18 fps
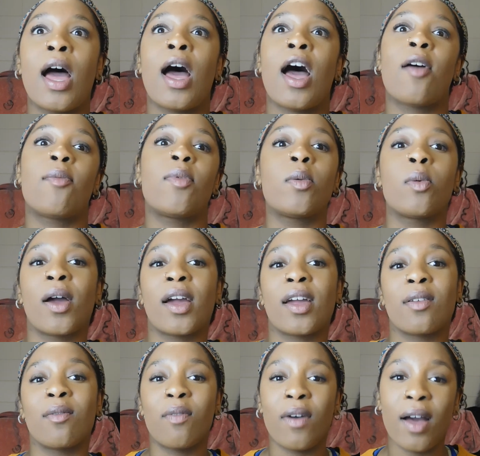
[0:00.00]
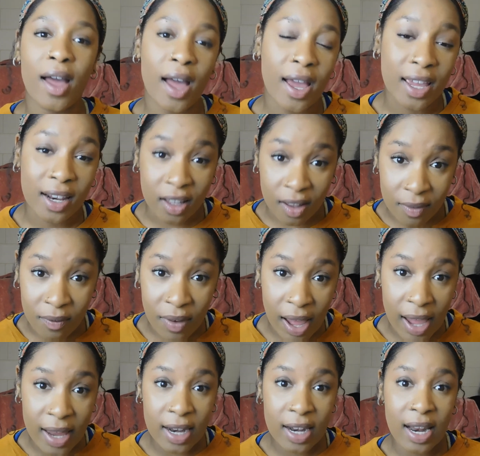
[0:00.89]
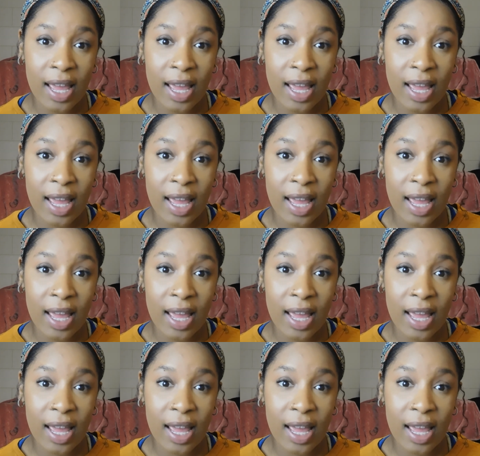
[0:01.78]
I have people I can confide in,